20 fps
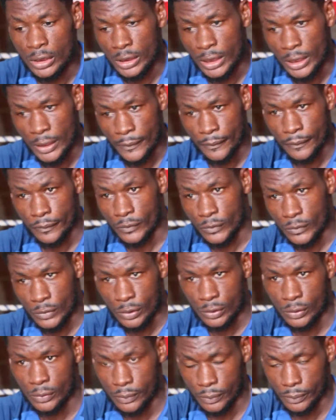one, yeah. you said
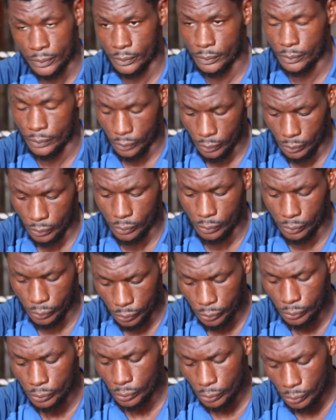you spent one year
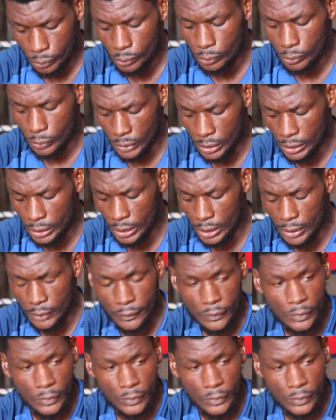in training. So when was your